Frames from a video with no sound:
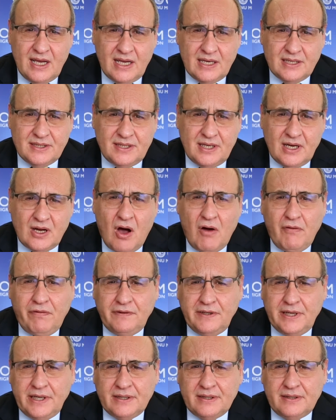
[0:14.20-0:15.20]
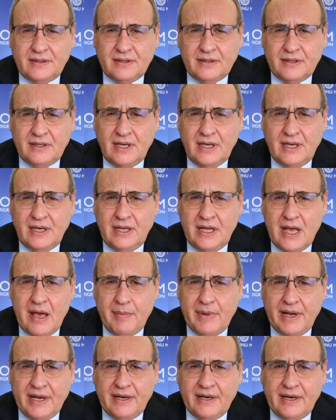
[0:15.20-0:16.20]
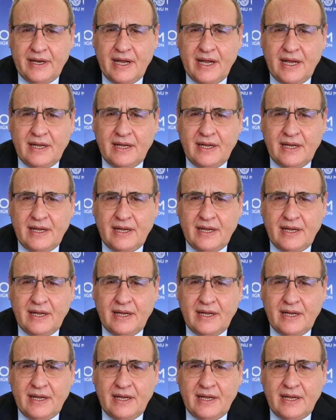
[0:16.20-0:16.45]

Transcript: As the conflict in Yemen